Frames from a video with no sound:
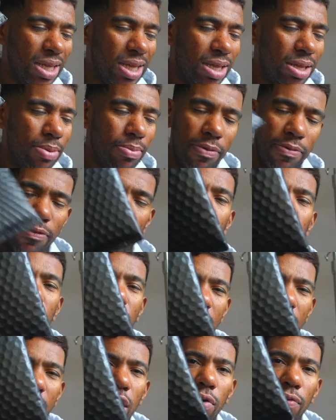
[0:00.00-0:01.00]
My phone's
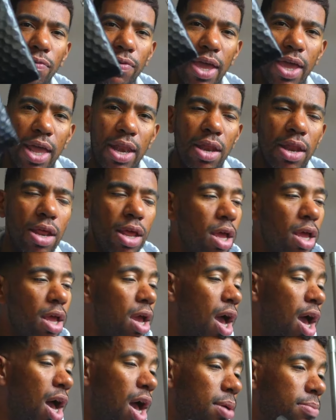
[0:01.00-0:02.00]
kicking off again.
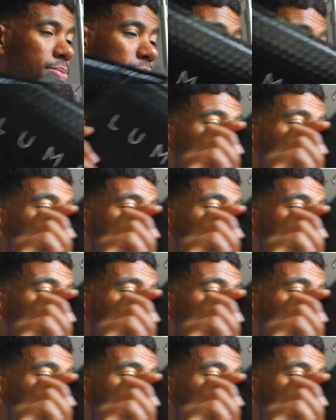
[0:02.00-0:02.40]
Um, so let me know.